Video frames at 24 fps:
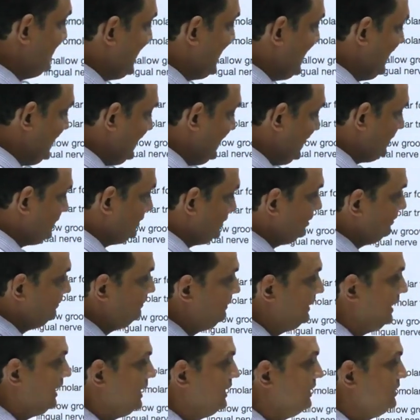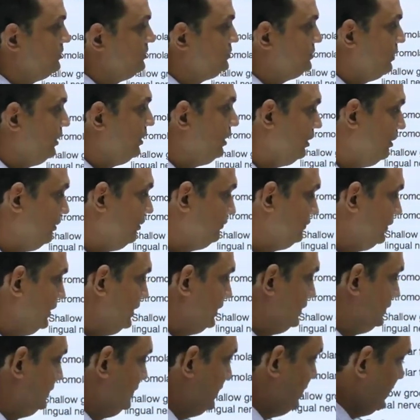direct branch of
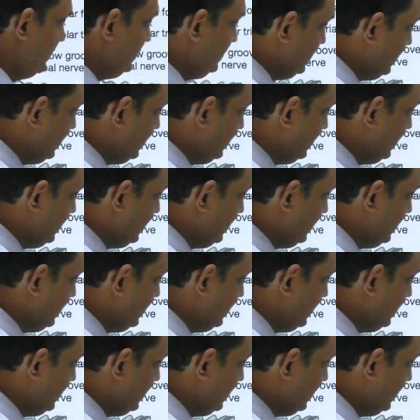the